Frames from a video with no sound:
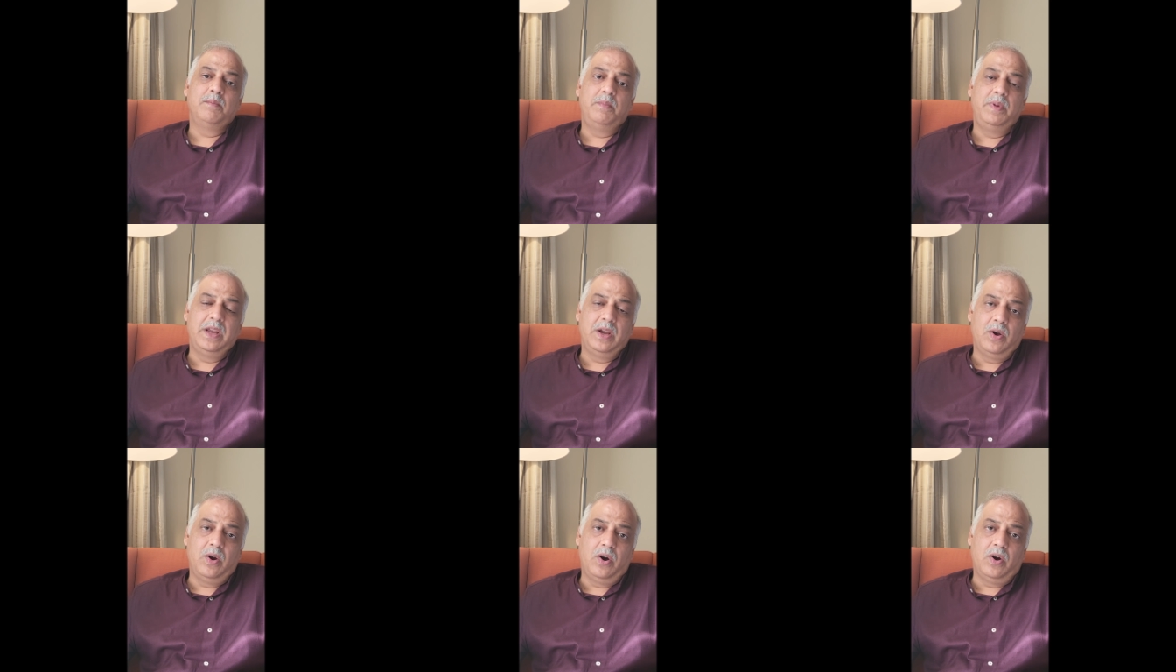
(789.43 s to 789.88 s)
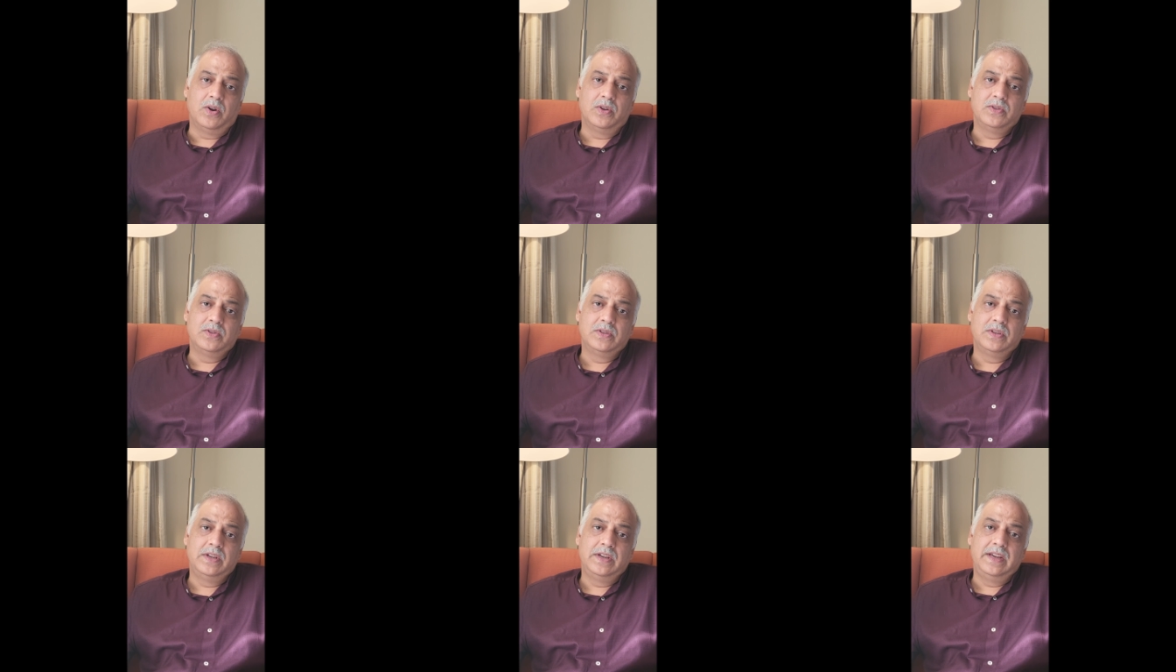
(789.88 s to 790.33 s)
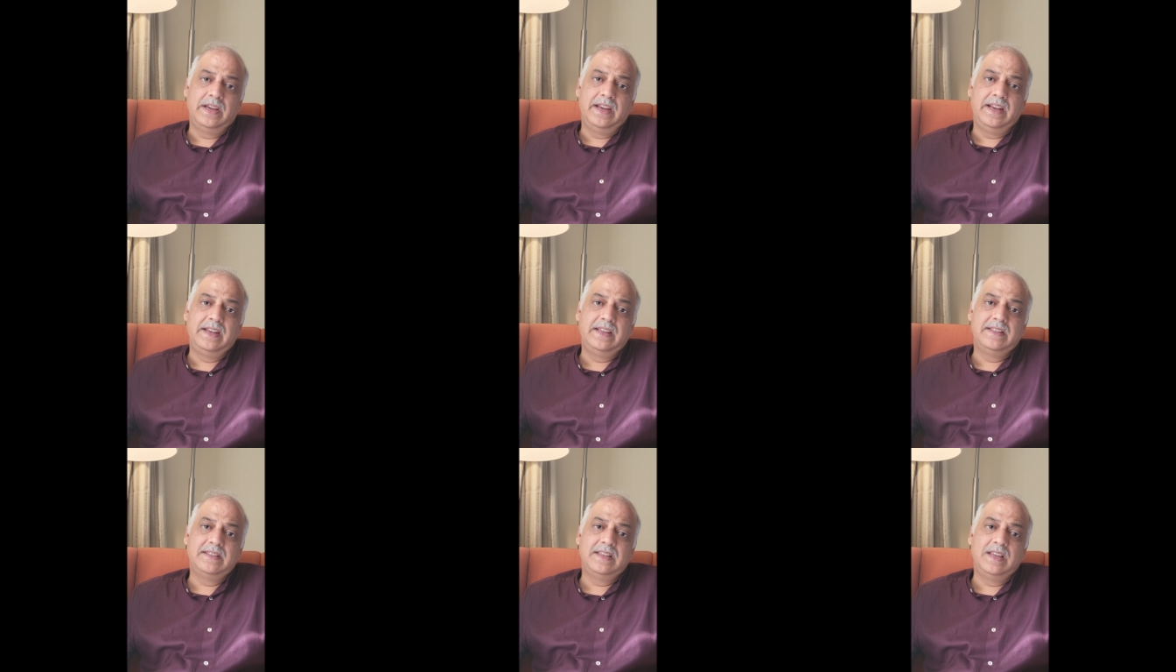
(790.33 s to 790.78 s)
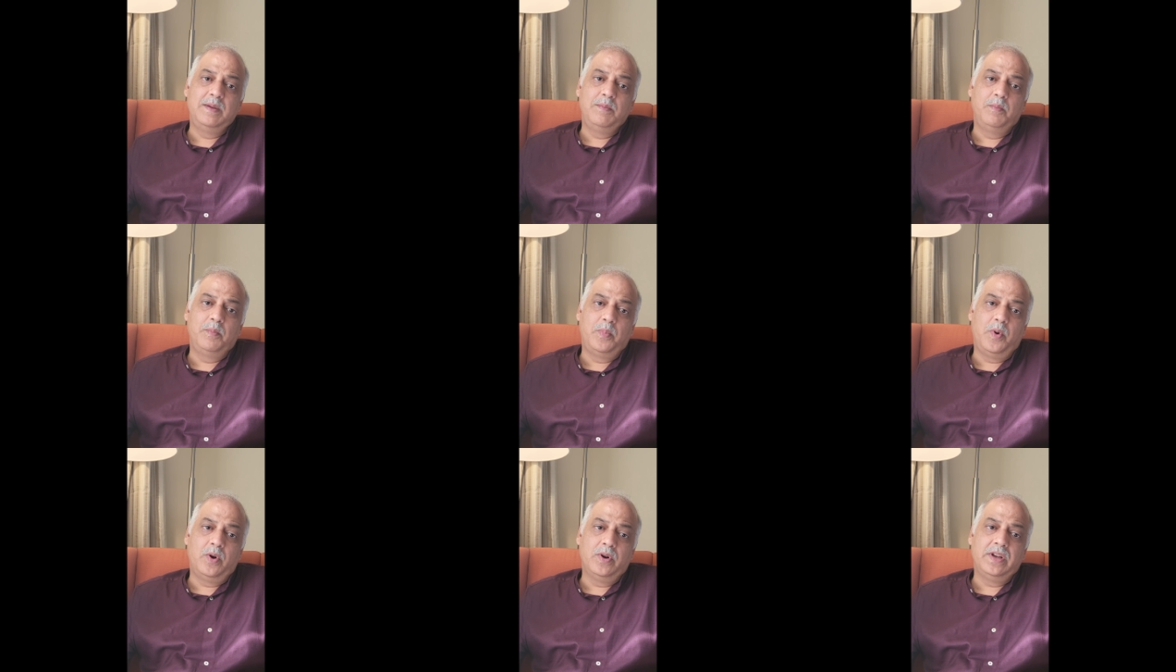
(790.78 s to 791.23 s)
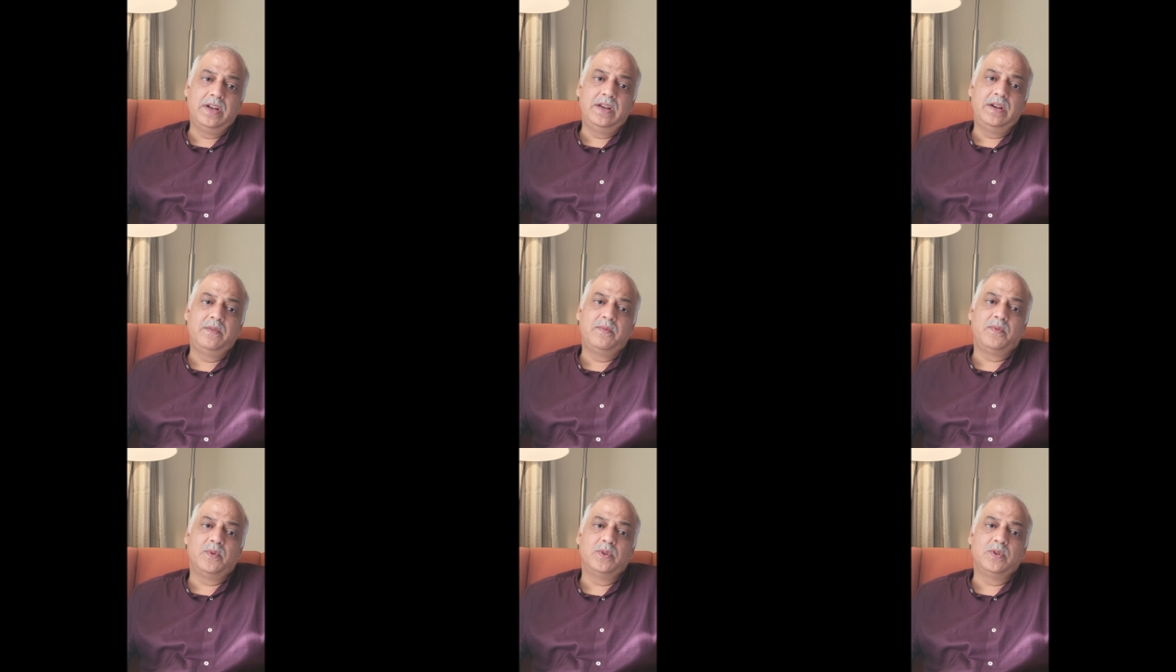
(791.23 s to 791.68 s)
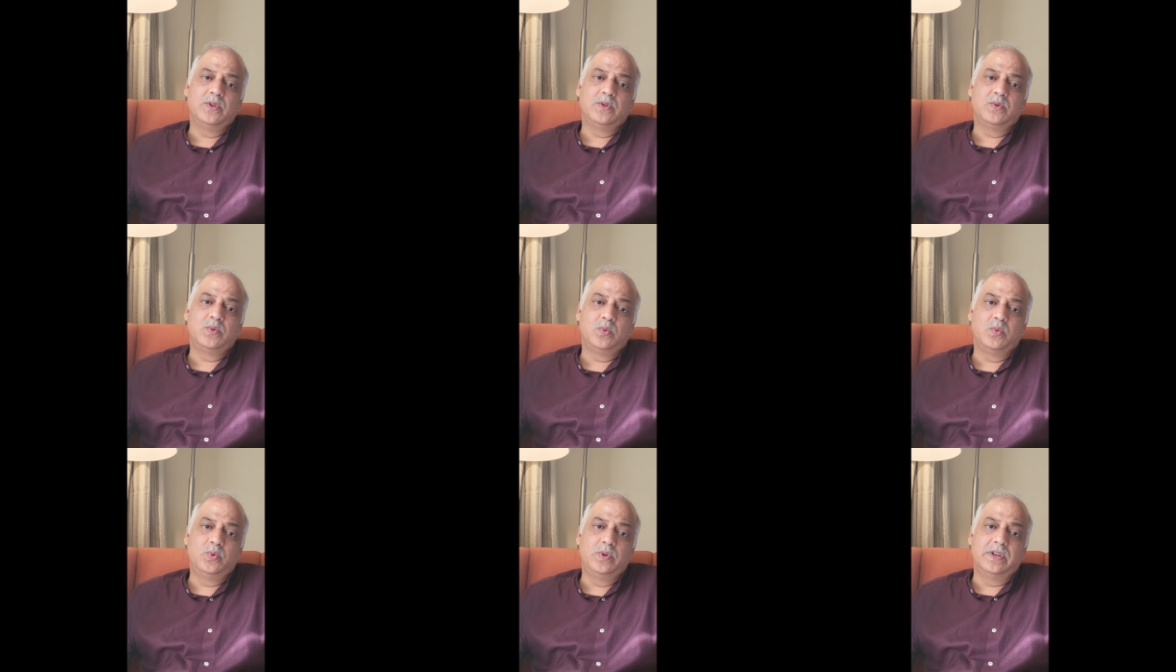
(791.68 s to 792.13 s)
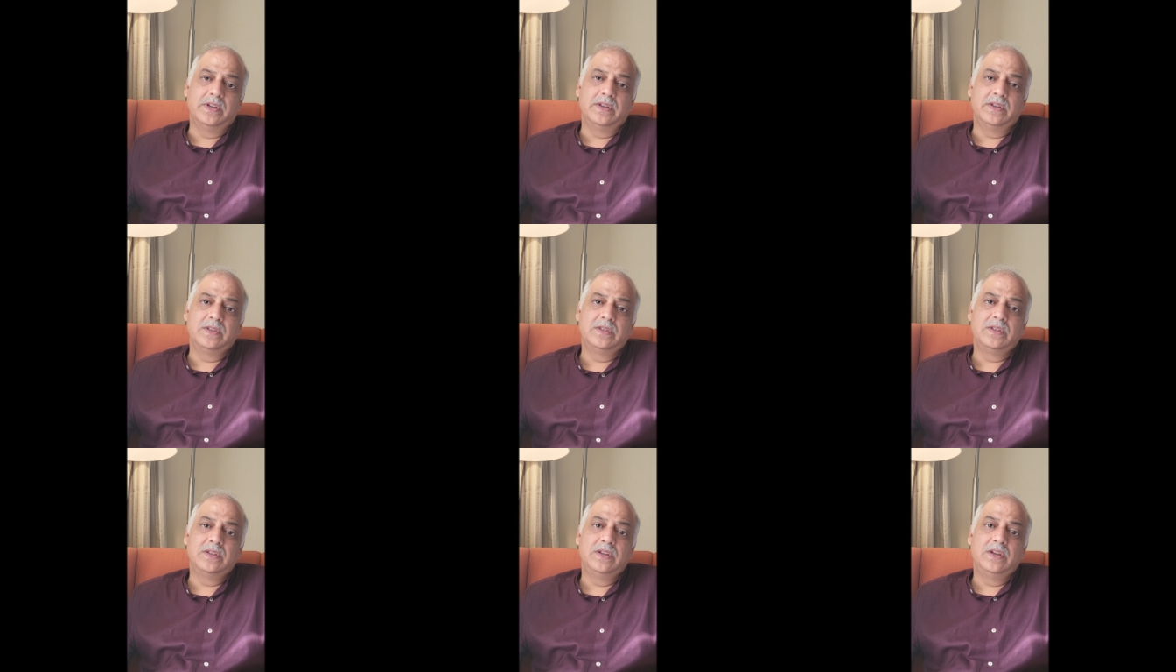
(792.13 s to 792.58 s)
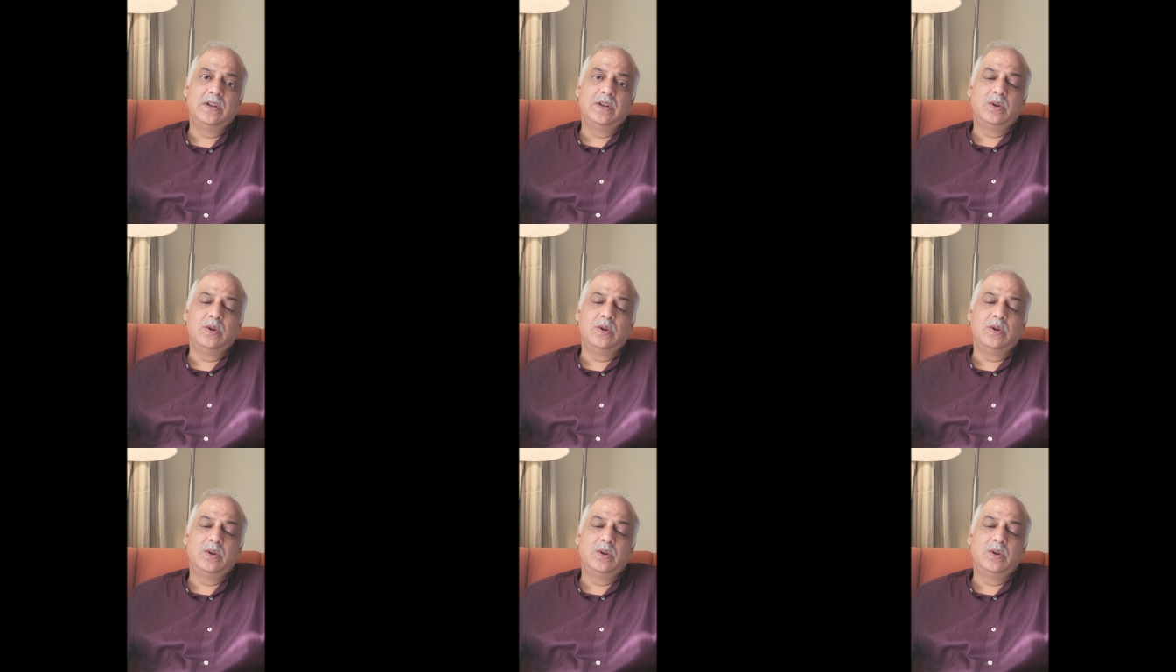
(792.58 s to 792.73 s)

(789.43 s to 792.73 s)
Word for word: because it is important for the students